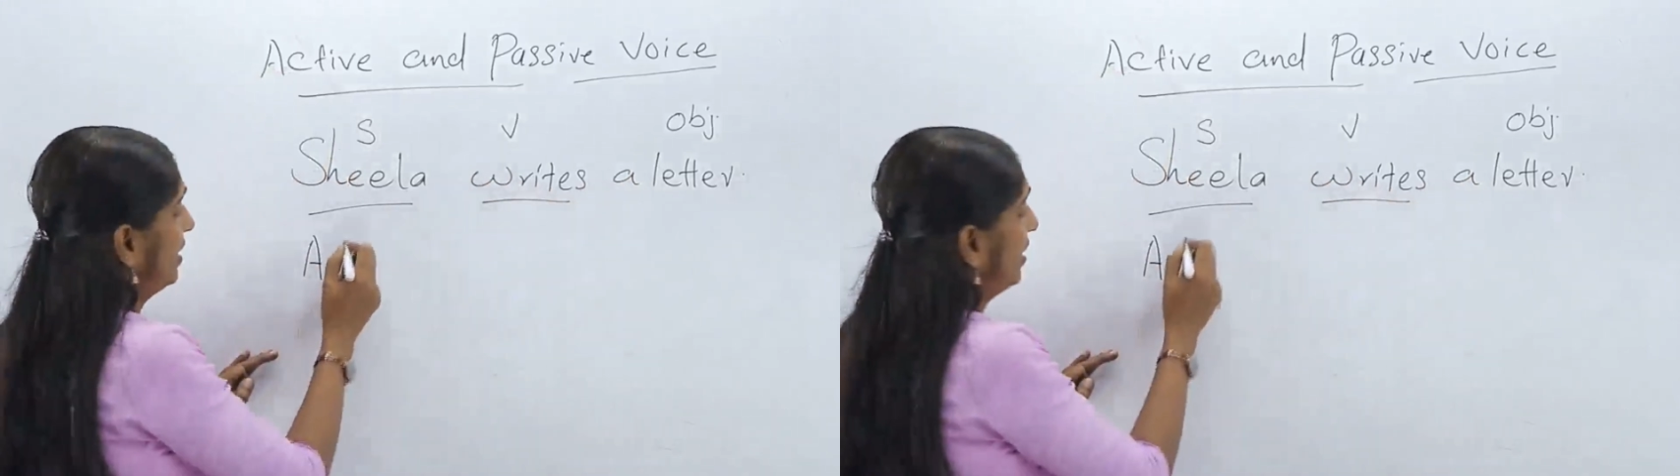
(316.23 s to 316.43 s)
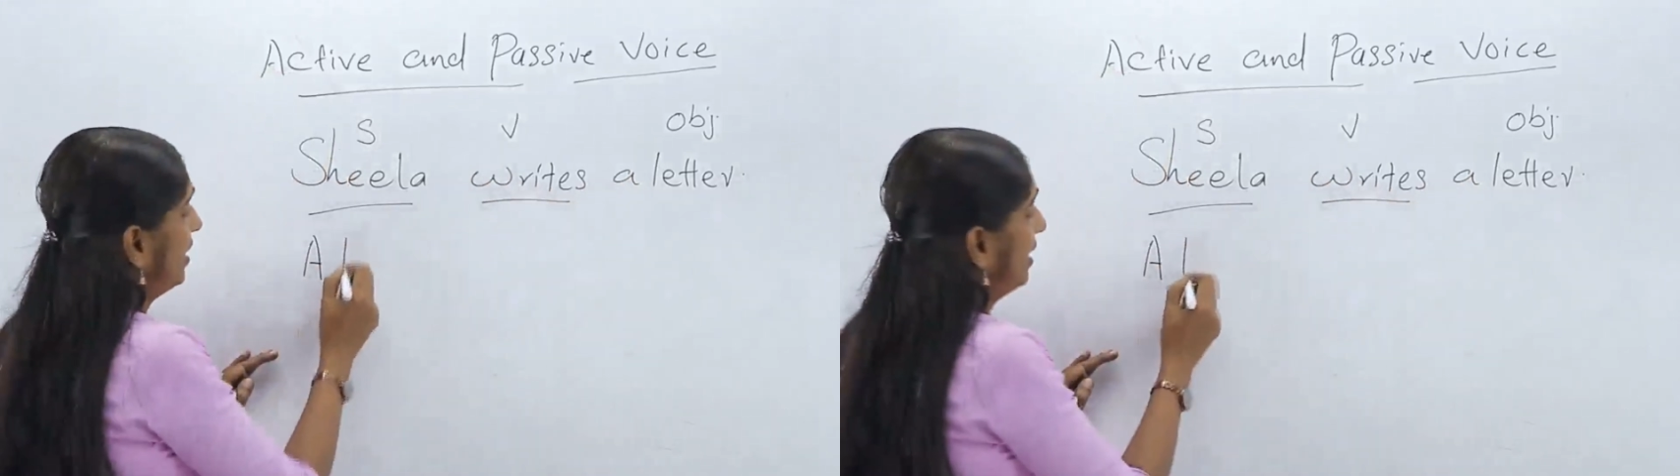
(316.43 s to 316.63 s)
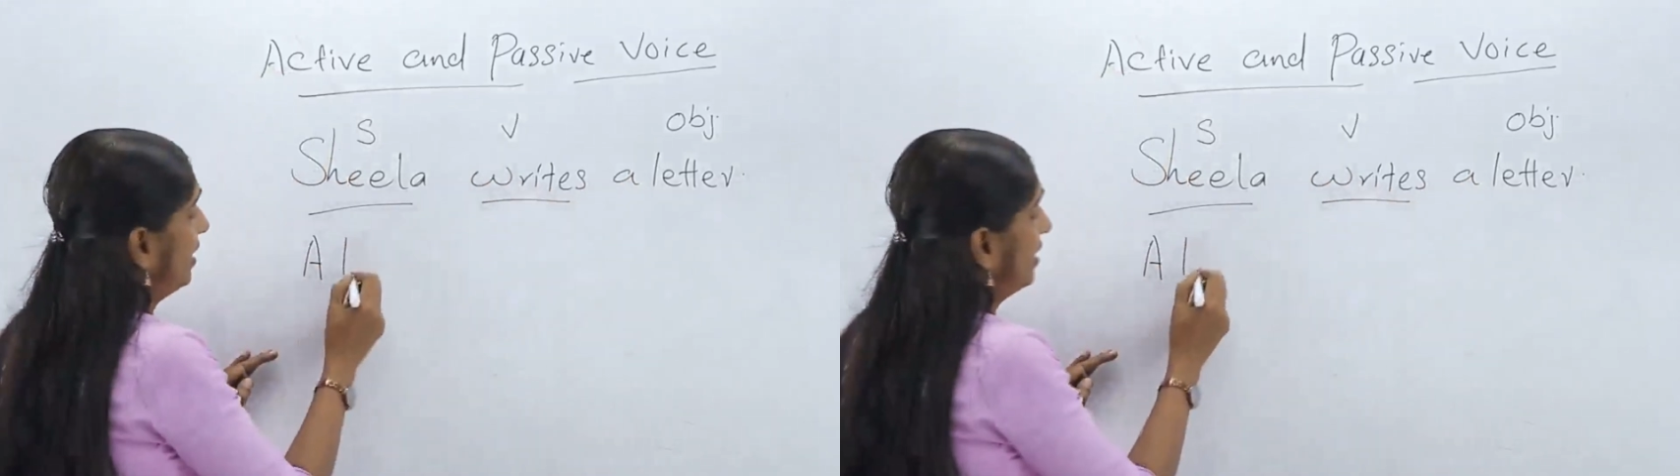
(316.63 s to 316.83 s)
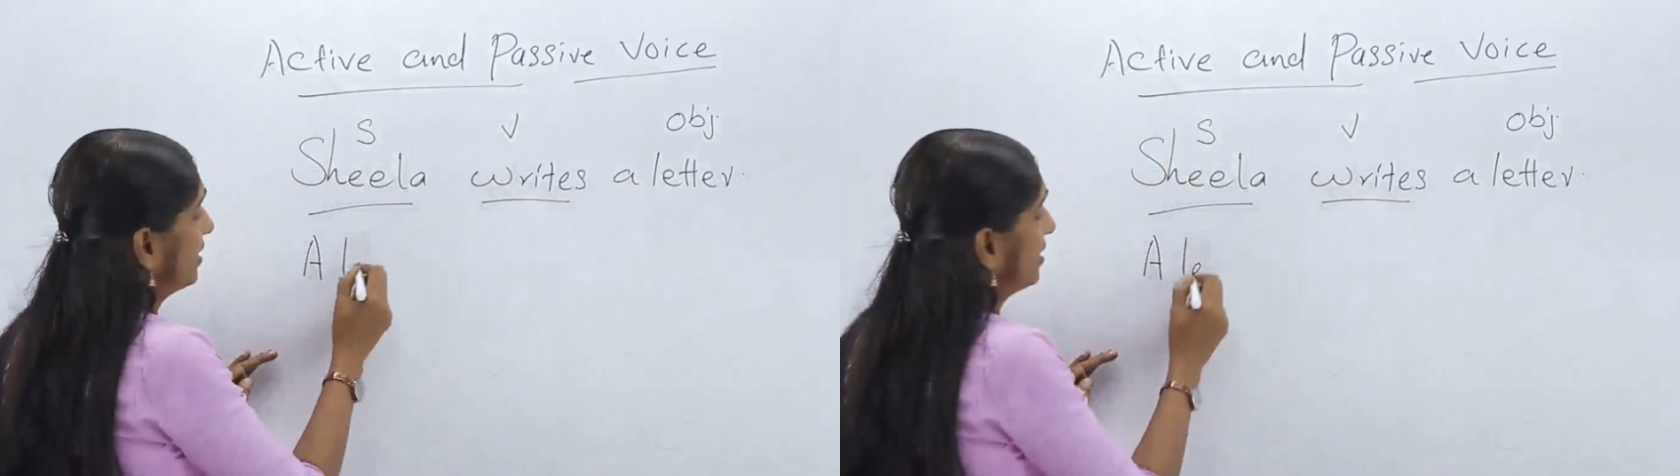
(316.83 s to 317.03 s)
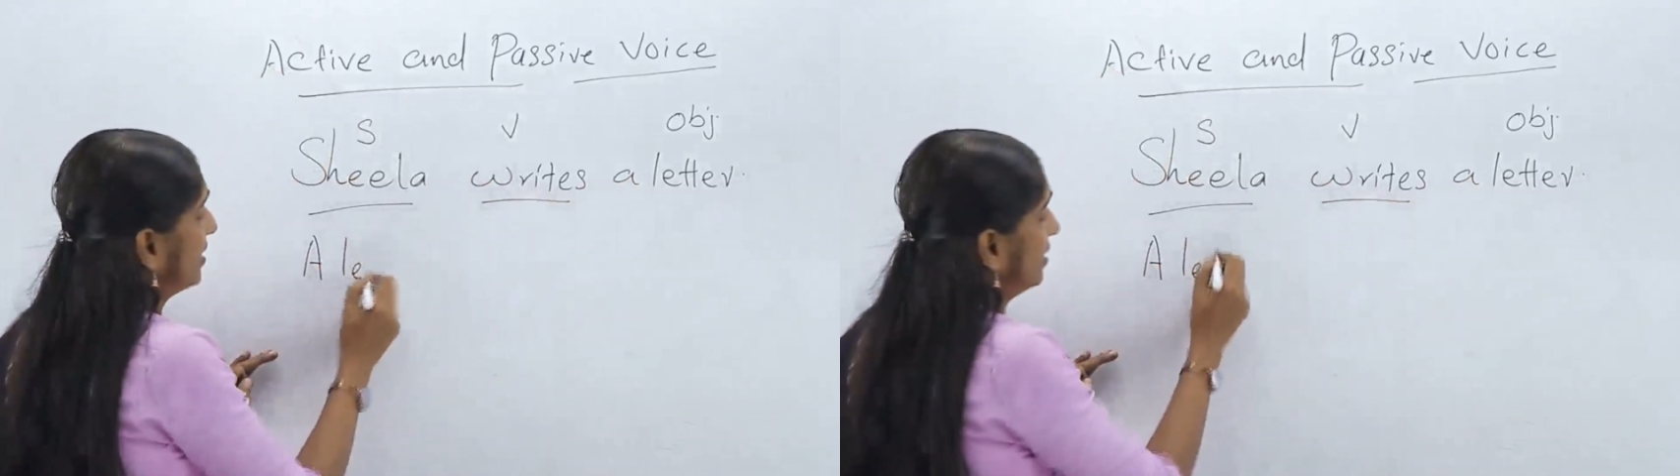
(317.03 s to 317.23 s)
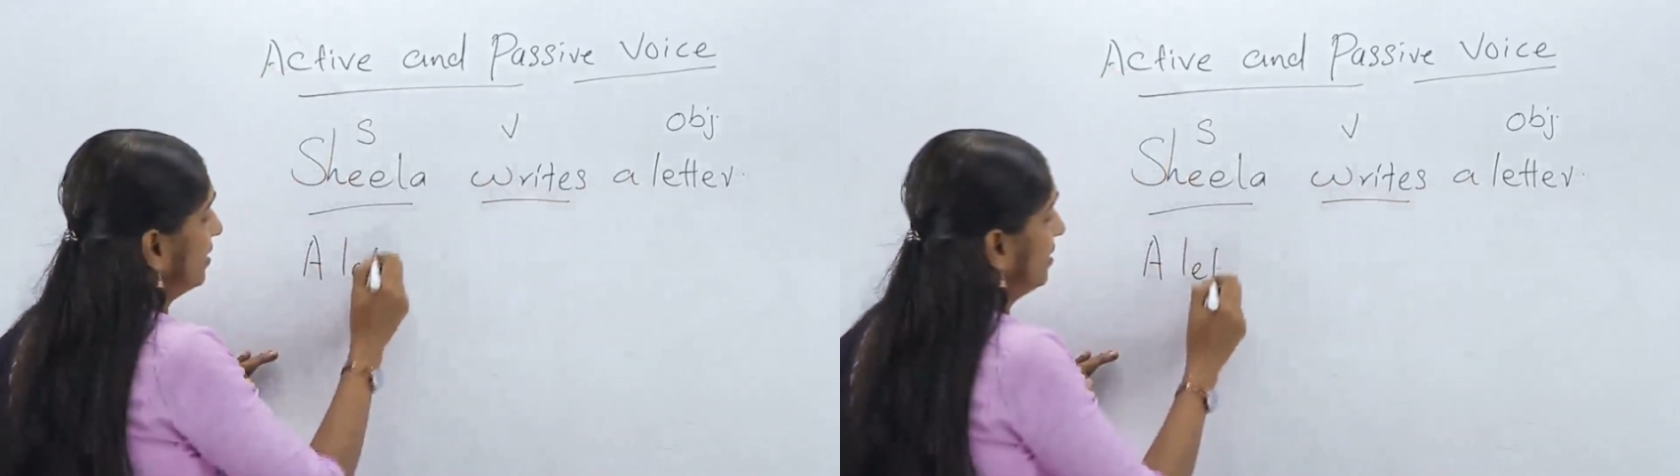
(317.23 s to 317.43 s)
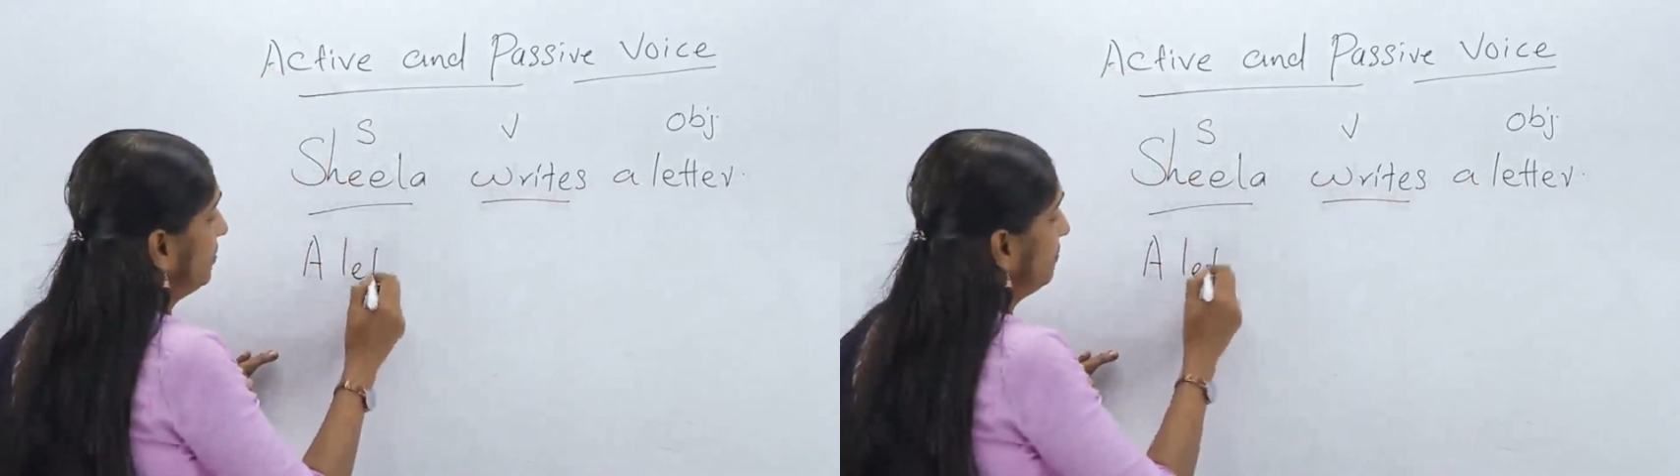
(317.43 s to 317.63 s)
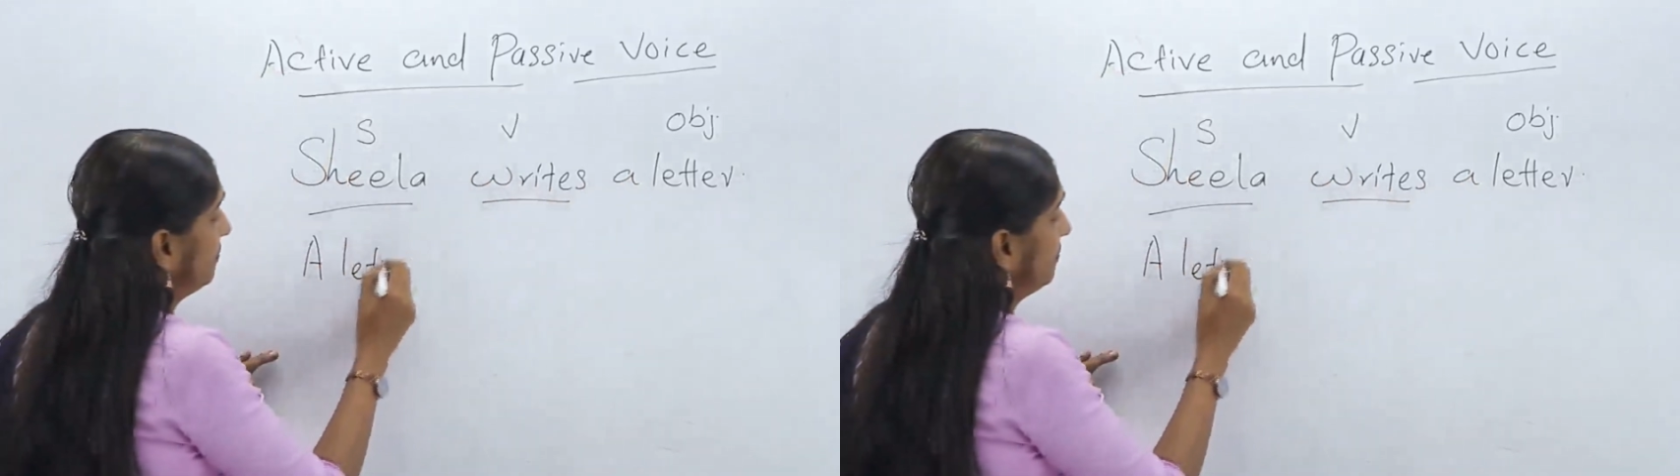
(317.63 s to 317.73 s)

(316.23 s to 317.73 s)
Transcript: A letter.